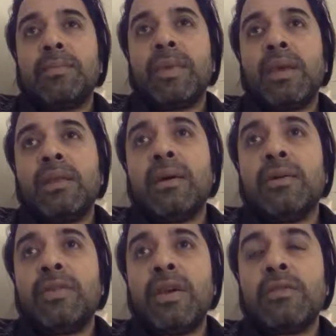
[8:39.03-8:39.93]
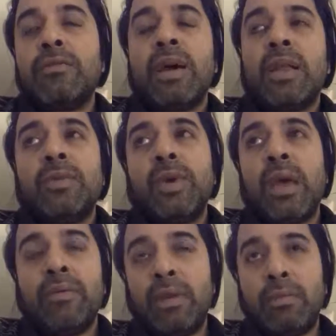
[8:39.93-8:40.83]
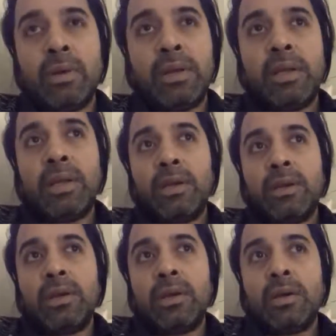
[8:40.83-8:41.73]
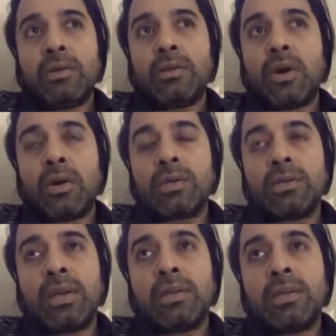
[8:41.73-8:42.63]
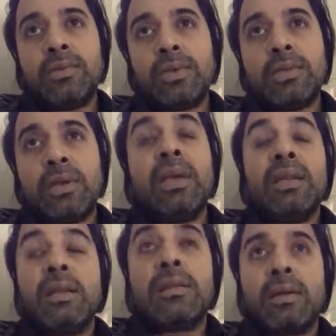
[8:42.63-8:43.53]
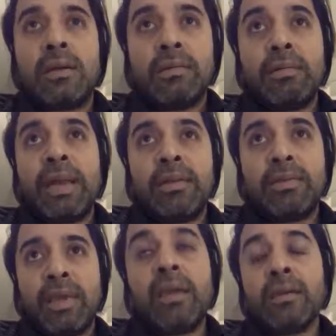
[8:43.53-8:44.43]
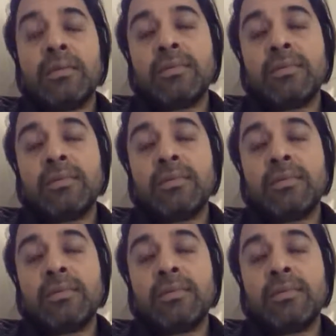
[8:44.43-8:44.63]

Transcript: in face value, everybody thought that it is a great thing,